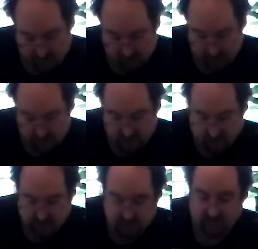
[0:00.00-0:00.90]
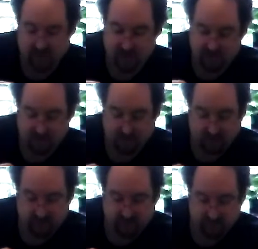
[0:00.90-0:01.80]
Another one of those
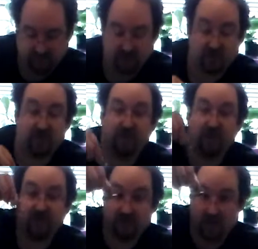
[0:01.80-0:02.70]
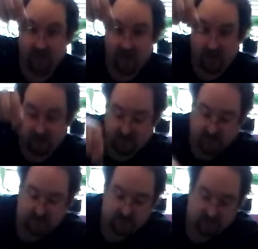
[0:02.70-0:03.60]
regular grunt green
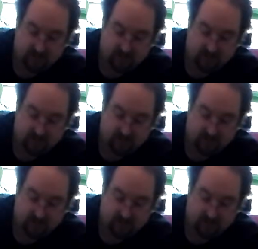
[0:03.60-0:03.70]
guys.